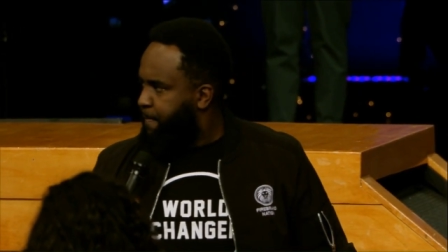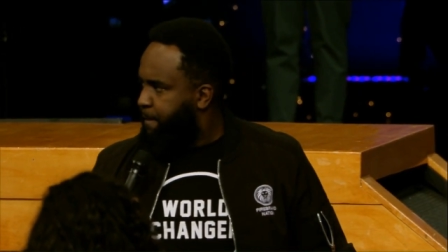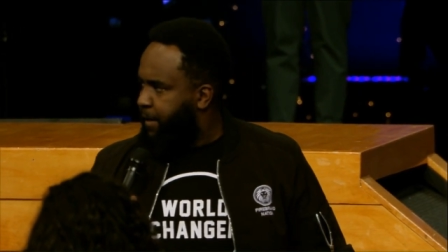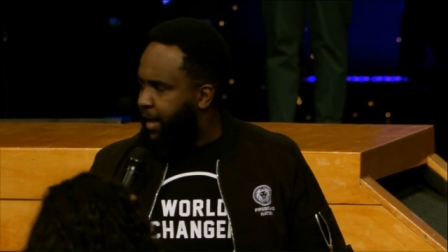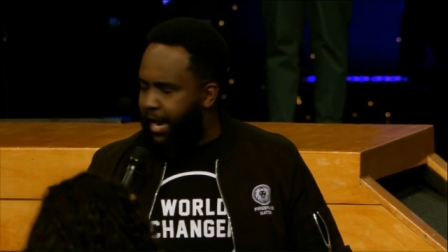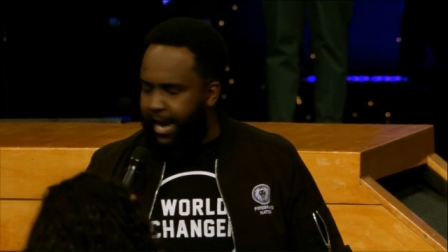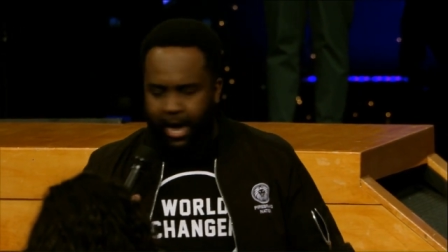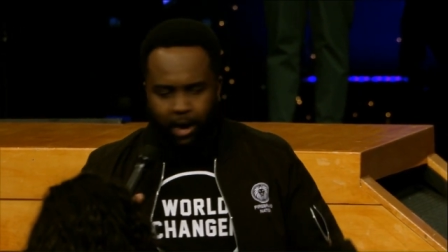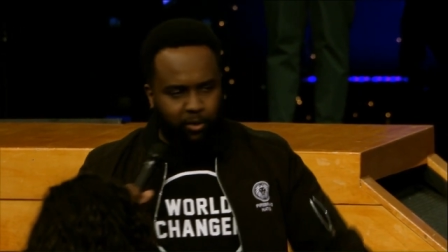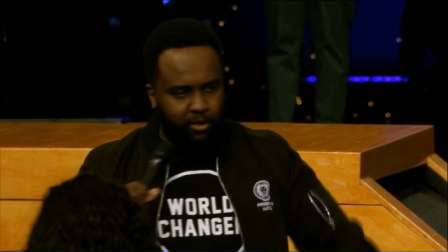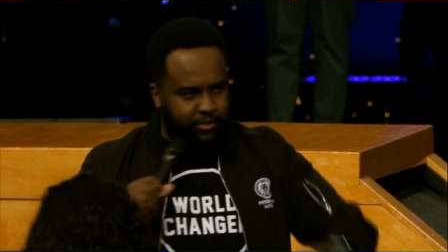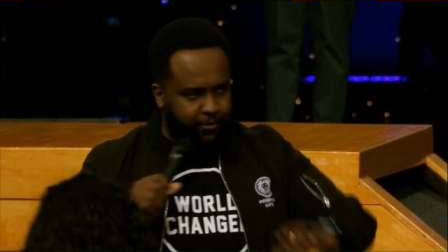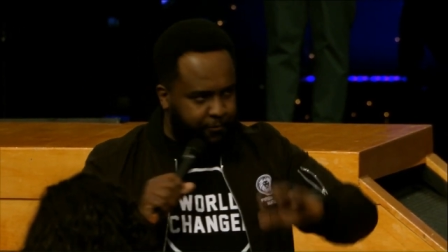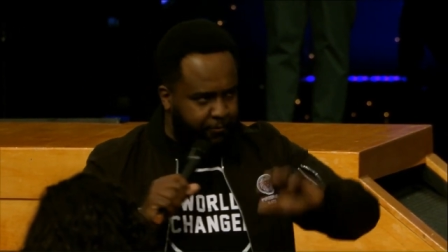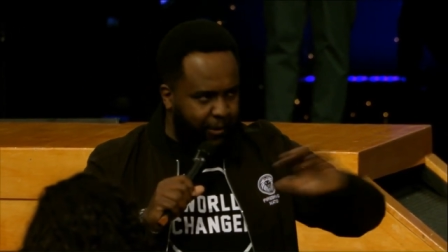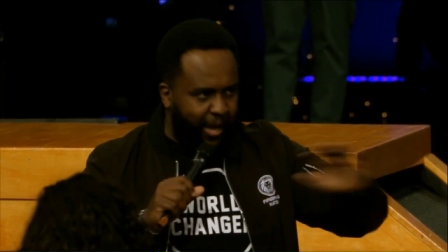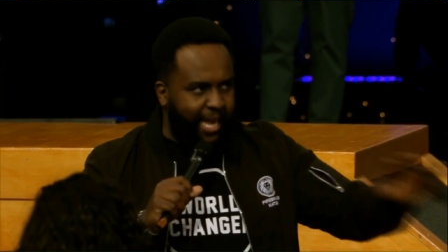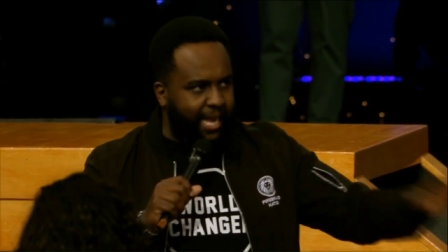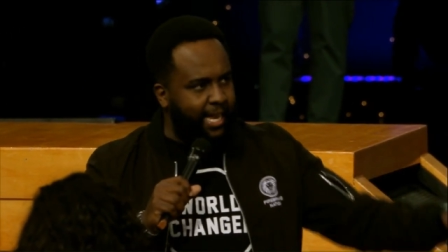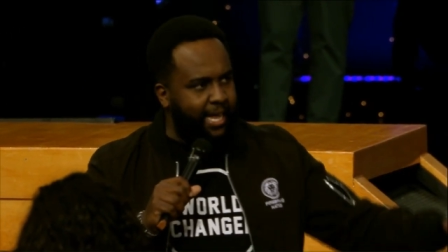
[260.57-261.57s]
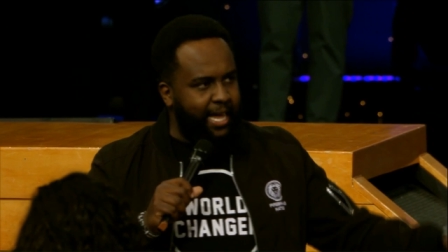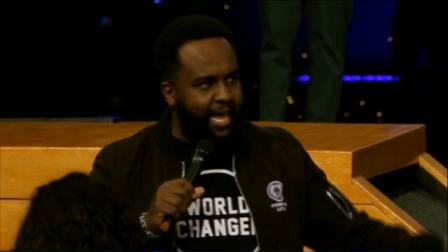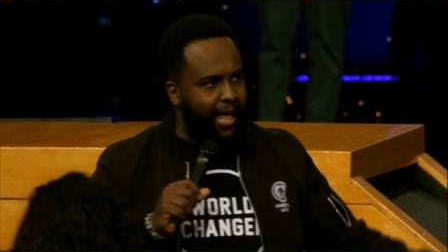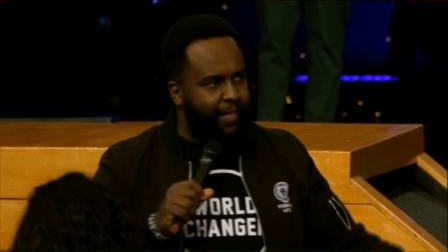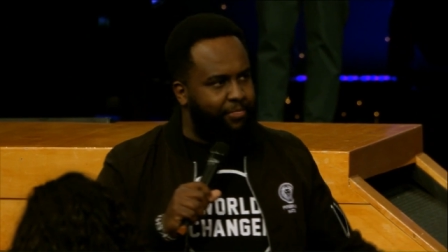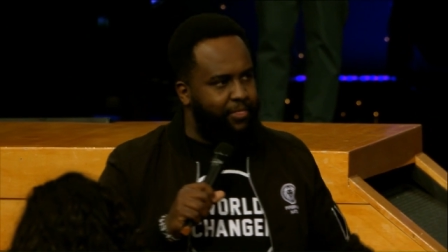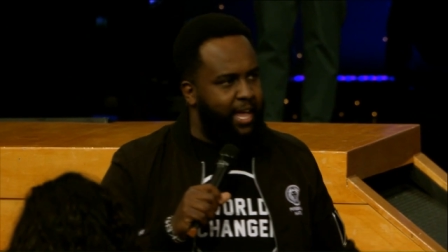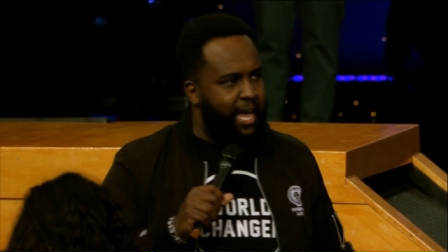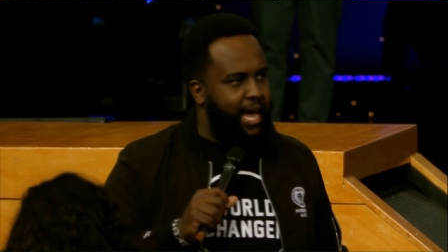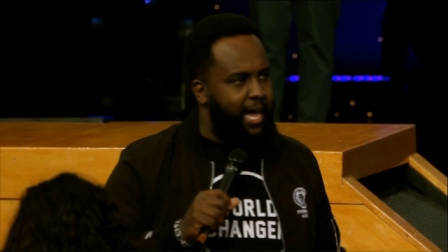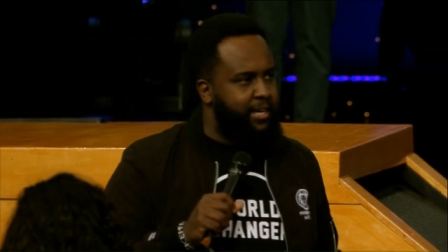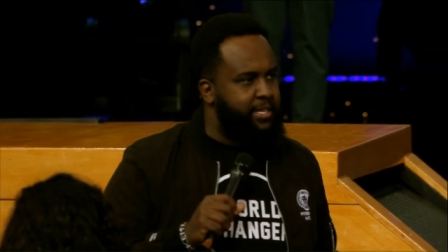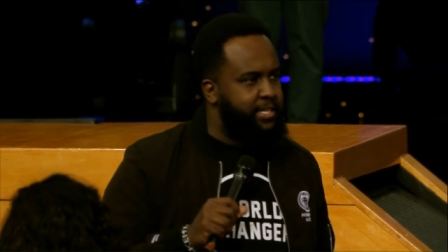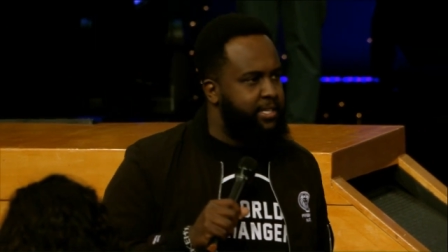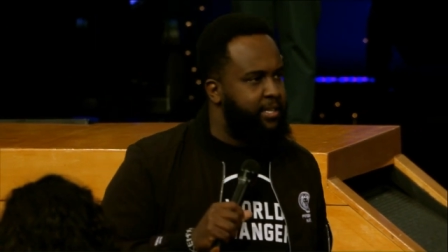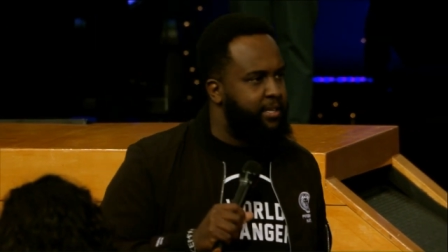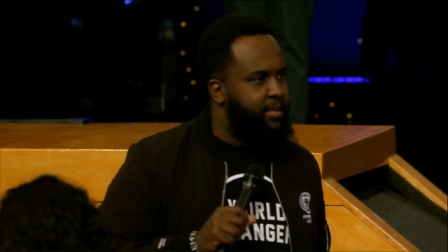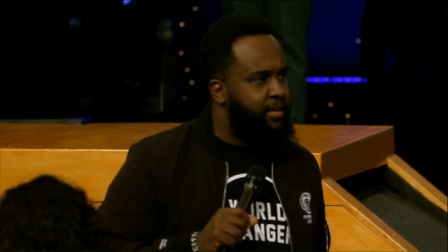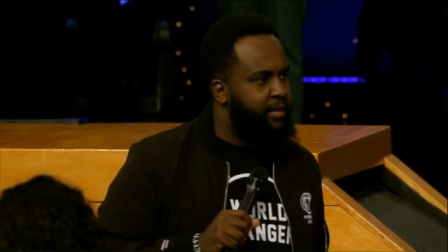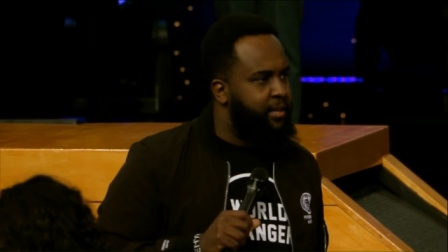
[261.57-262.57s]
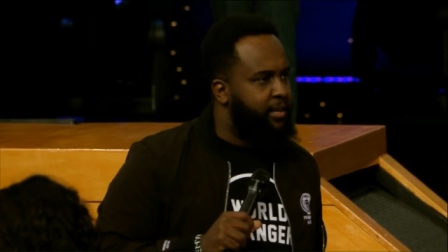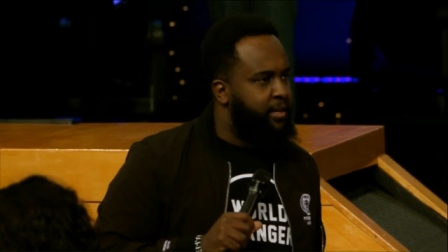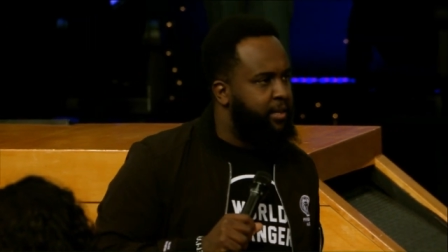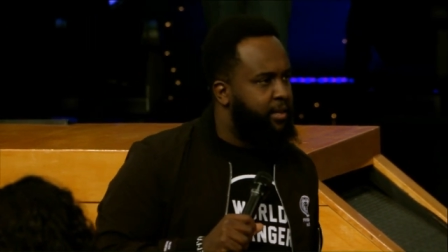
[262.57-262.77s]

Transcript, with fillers: and I was failing at that.